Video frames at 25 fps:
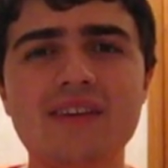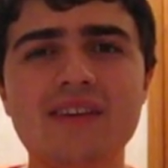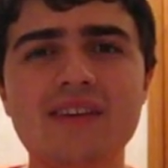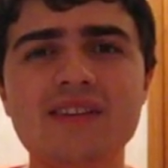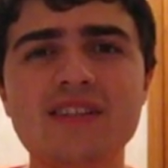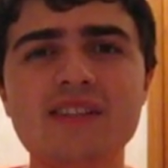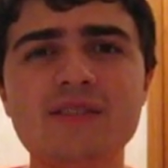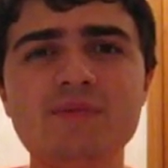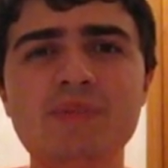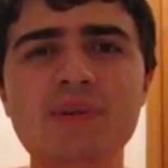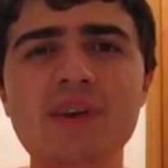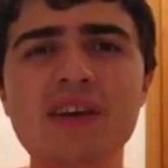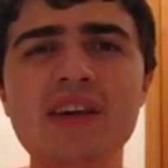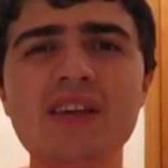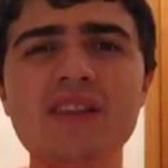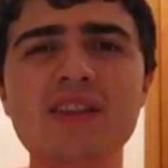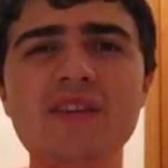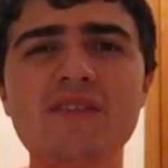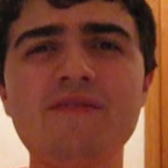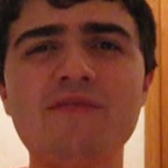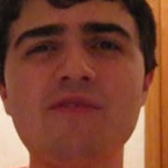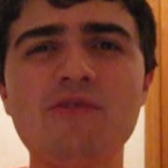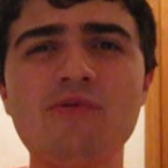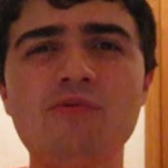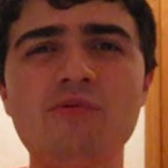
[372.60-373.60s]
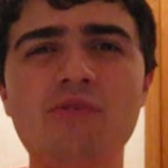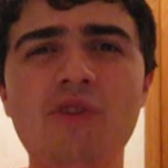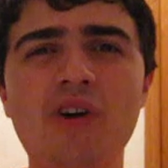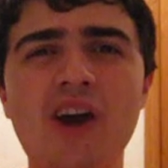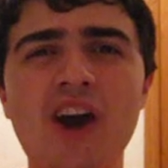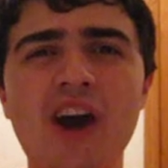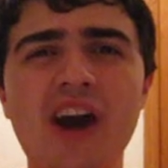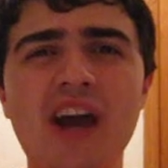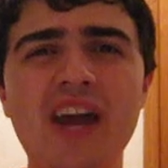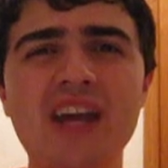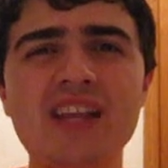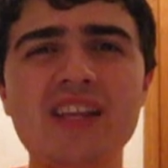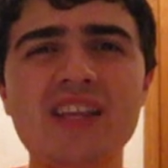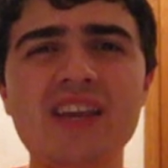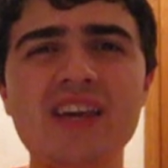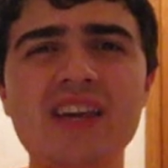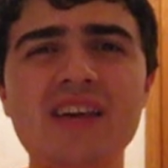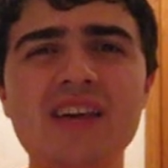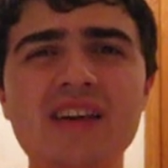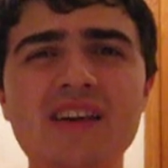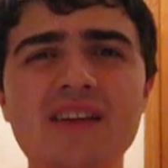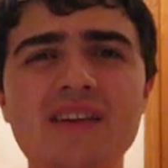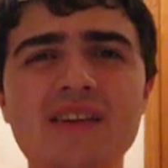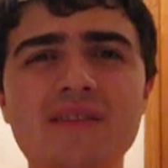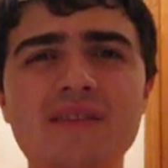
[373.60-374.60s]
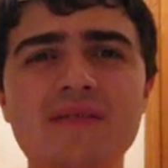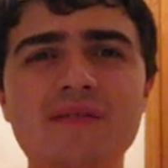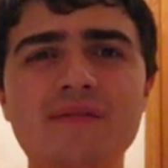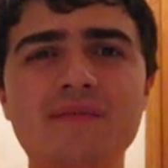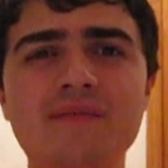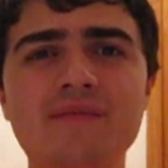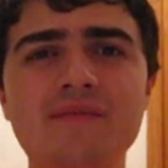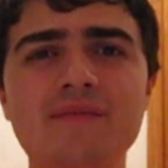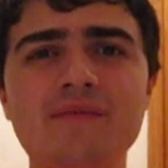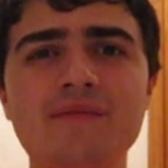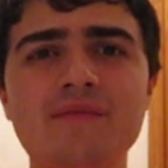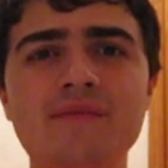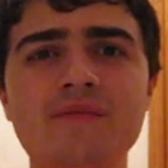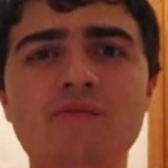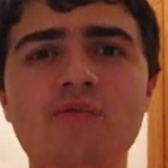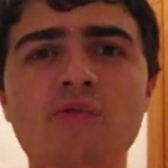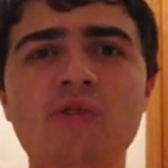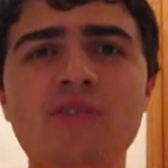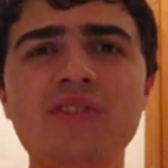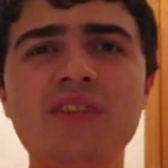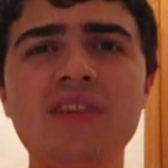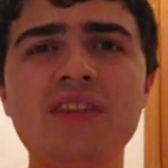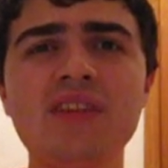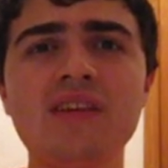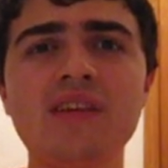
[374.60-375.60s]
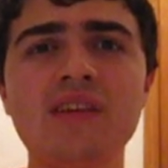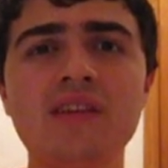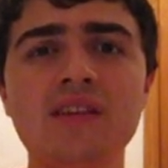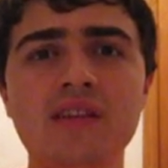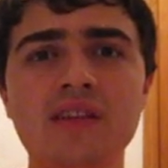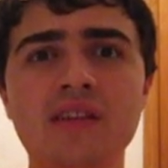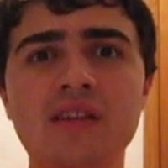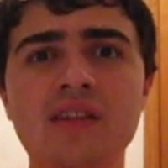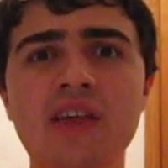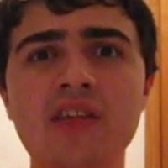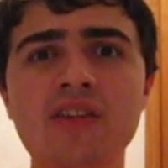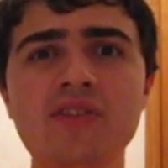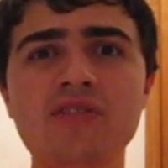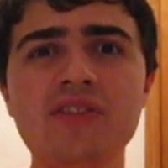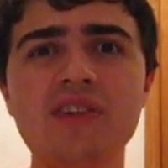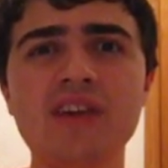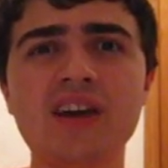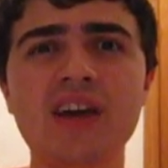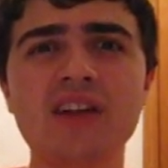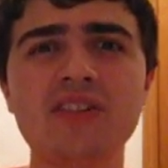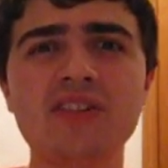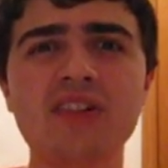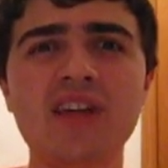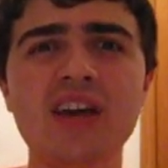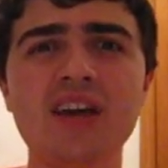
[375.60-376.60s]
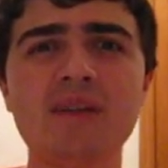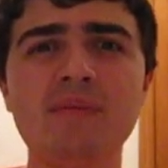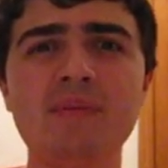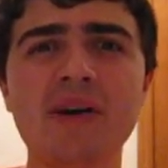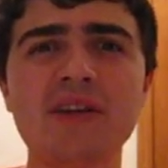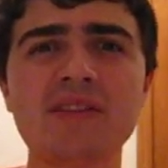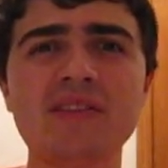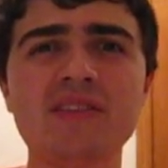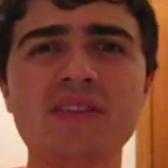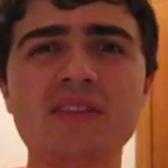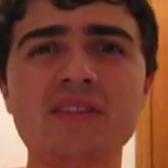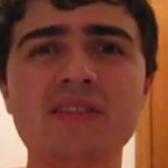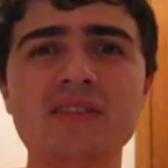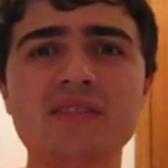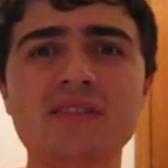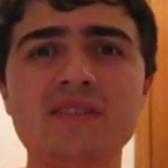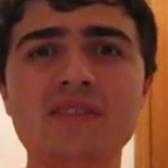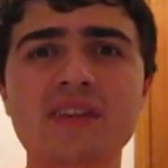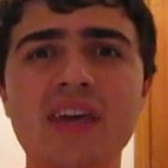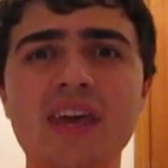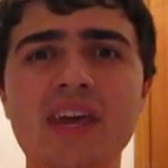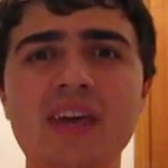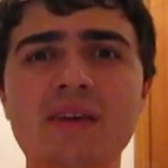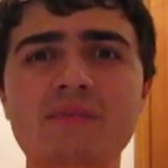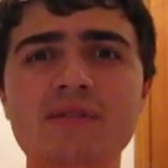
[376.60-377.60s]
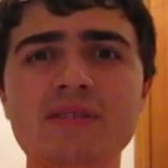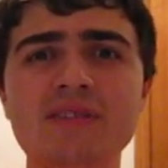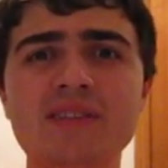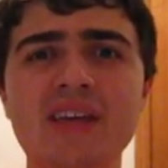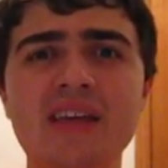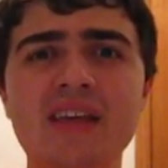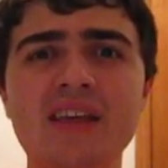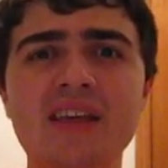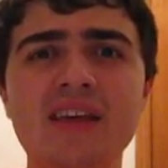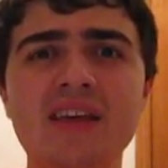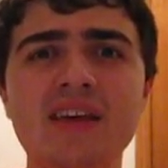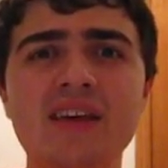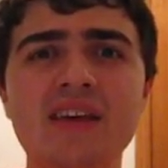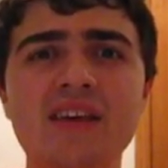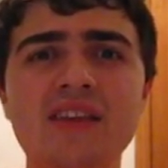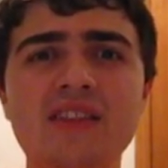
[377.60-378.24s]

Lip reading: Speaking of variety, another thing I like about this game is that